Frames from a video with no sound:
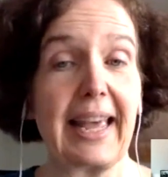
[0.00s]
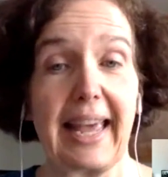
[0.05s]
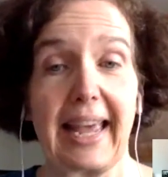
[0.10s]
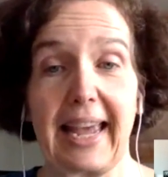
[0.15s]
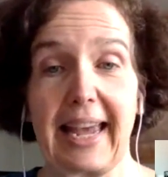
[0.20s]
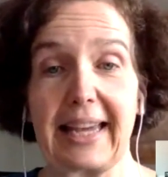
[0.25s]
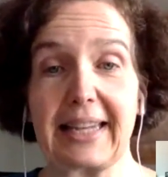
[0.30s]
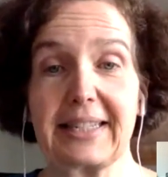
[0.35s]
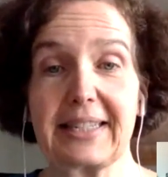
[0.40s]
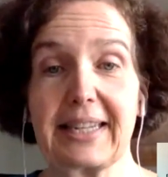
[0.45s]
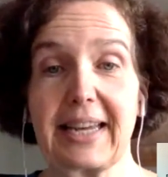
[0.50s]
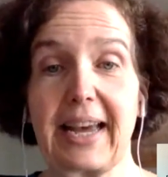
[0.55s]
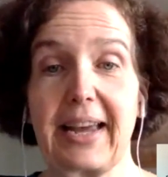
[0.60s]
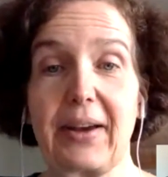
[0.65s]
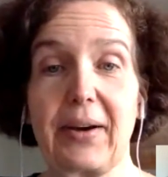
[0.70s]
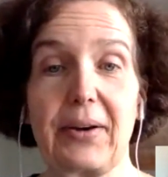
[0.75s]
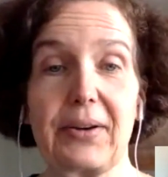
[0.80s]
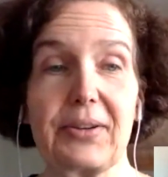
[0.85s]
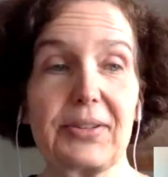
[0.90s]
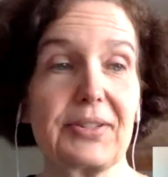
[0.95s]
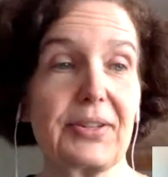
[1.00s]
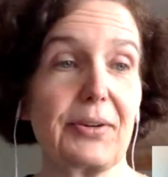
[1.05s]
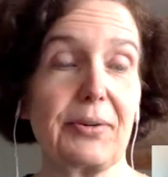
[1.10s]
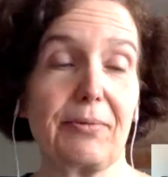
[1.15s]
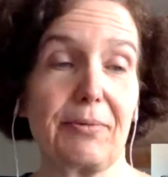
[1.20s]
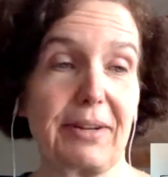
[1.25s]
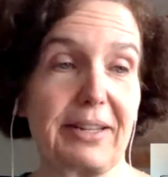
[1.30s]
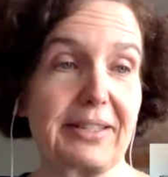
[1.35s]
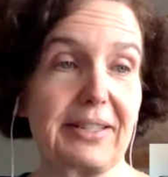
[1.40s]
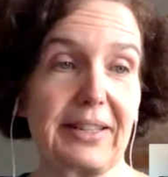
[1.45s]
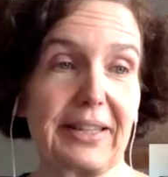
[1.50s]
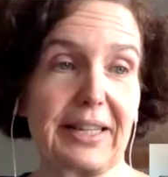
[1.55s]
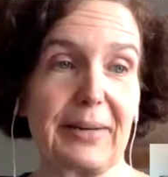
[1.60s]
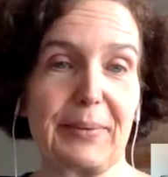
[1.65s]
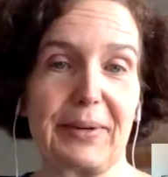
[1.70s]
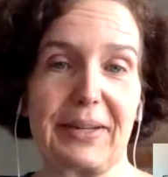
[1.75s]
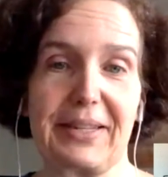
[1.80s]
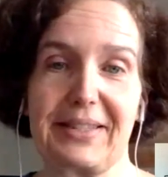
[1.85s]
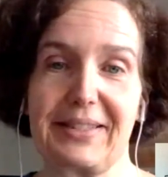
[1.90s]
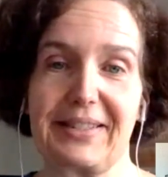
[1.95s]
and I also recently
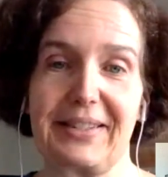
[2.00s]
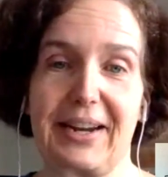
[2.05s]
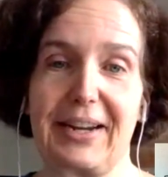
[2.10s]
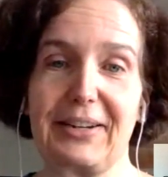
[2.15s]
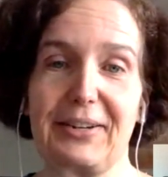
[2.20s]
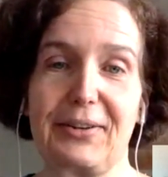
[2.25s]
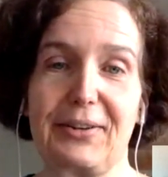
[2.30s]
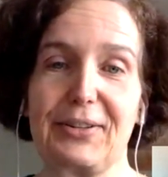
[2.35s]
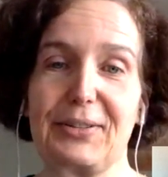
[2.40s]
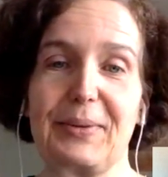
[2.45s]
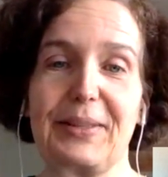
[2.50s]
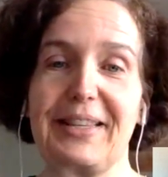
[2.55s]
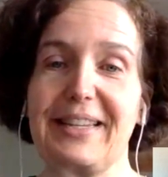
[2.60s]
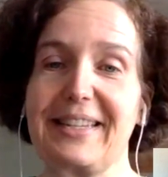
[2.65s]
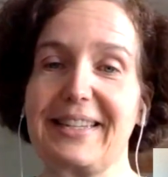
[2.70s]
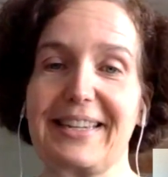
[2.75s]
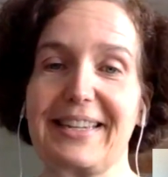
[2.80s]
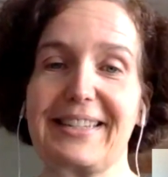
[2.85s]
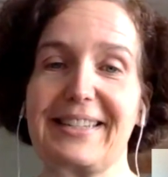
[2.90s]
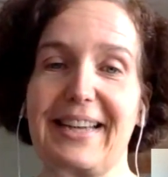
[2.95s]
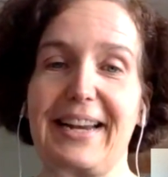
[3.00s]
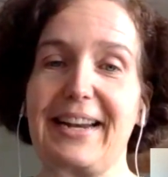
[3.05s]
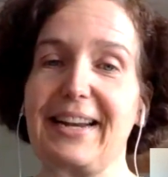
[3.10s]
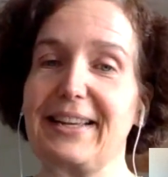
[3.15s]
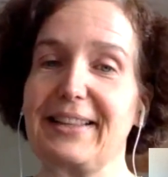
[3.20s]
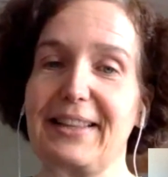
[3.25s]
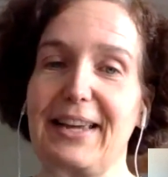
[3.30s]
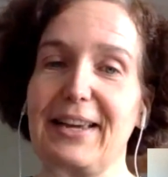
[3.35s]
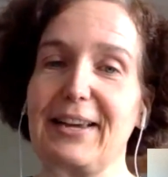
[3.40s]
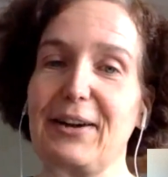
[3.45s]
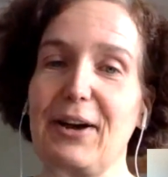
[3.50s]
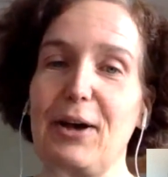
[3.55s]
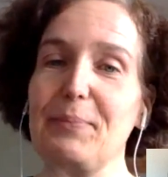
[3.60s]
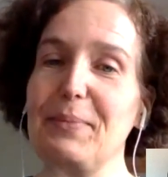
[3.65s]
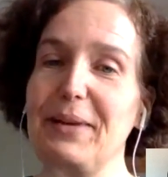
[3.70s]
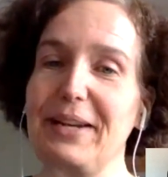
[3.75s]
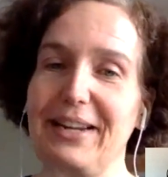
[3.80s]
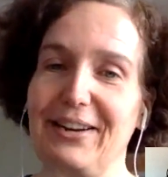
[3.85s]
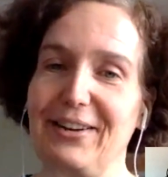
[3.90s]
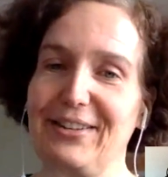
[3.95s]
was diagnosed with this exciting thing
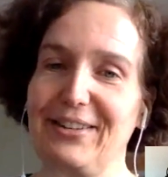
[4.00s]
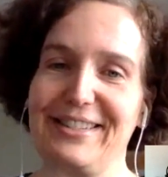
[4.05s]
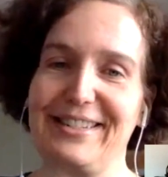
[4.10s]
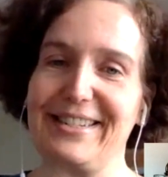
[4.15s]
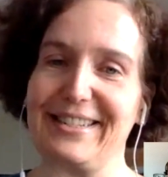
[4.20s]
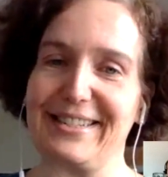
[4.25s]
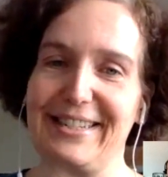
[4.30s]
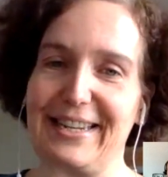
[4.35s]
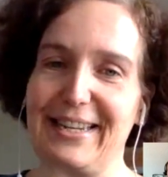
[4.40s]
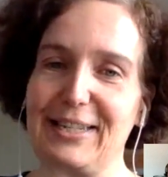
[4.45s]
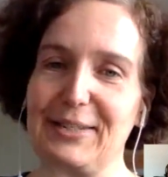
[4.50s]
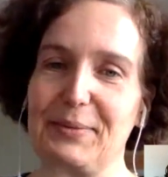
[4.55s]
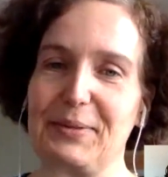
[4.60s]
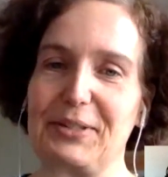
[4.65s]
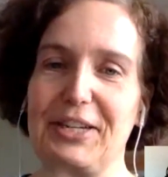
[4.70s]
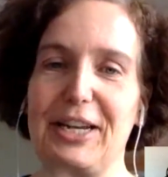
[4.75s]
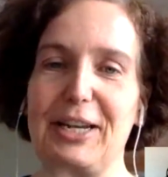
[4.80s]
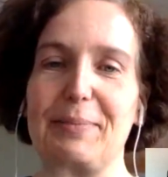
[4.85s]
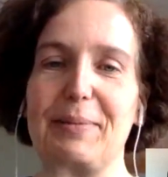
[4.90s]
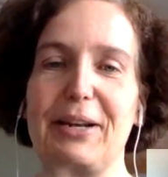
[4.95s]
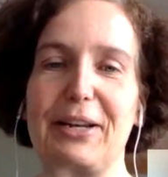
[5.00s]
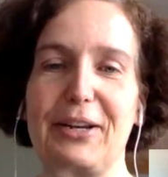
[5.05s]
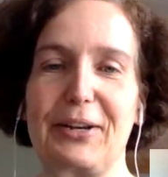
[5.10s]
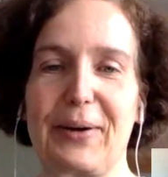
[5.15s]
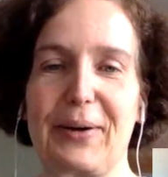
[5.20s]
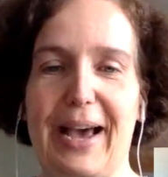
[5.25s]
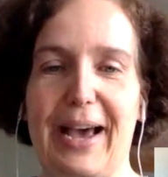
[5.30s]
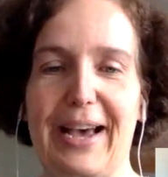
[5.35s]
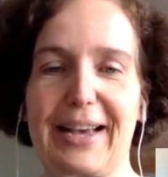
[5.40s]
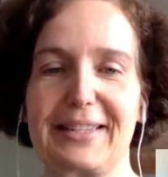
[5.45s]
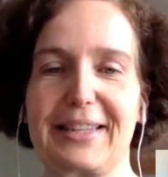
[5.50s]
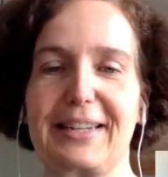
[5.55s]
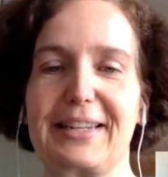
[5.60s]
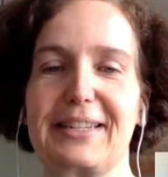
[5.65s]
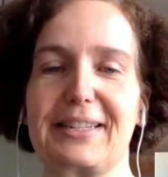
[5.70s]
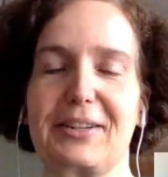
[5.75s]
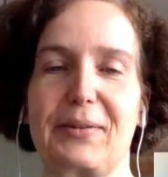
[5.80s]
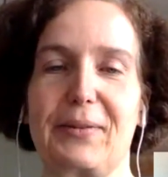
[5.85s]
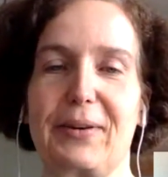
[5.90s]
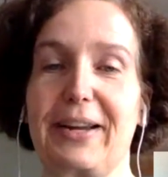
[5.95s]
called Meniere's disease, which anybody who has it
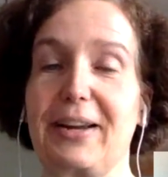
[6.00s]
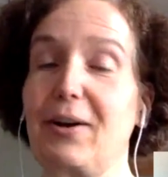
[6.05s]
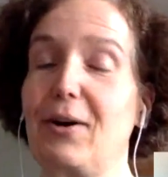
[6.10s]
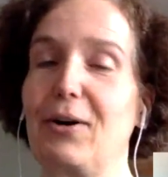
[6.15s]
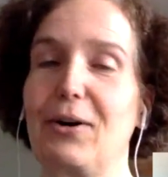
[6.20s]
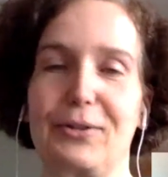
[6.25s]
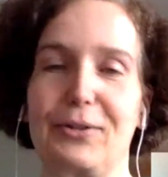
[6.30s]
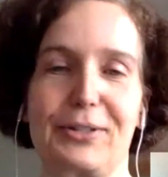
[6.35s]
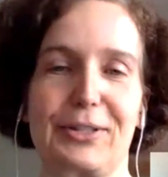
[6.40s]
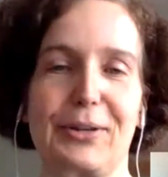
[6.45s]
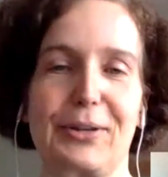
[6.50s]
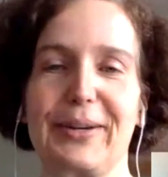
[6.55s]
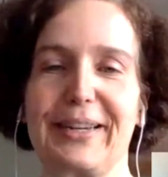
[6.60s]
is going, oh, so